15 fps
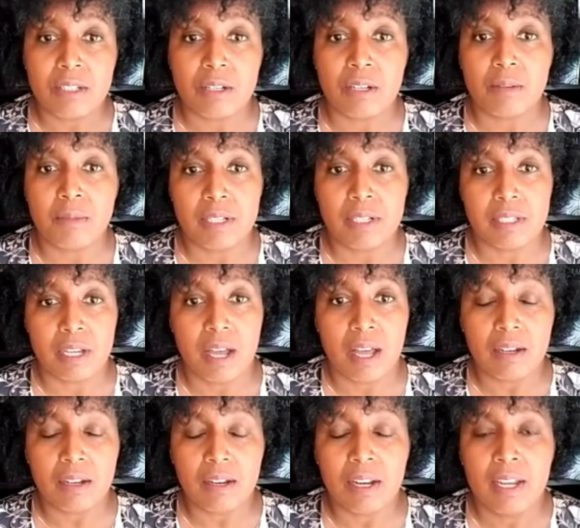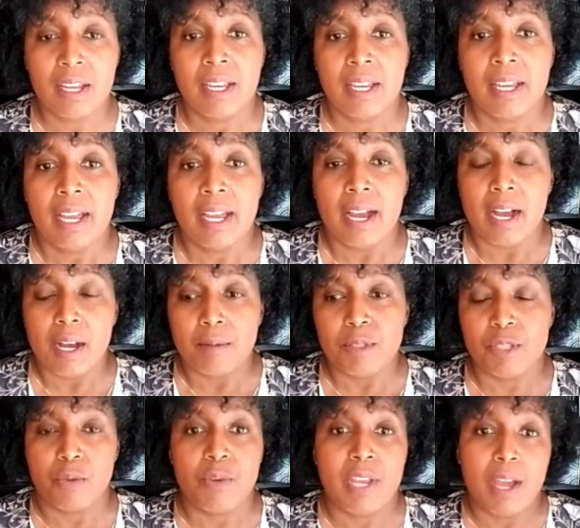to communities of color.
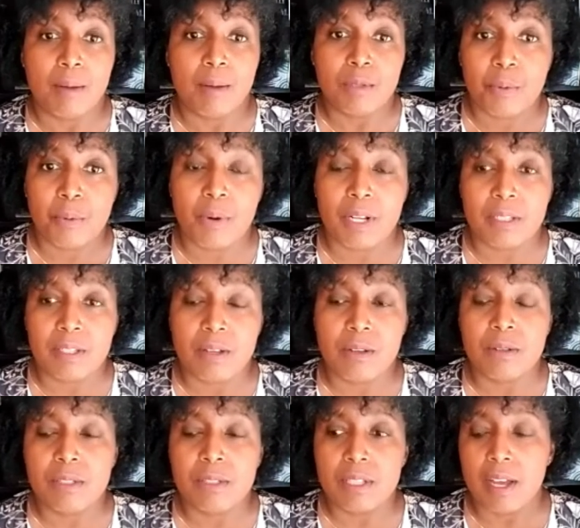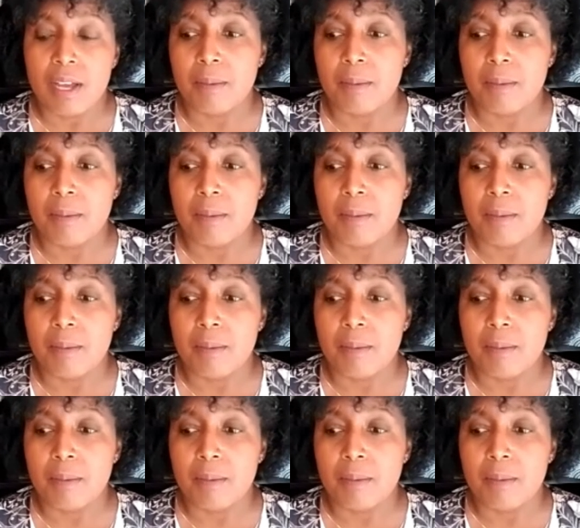So we help support those.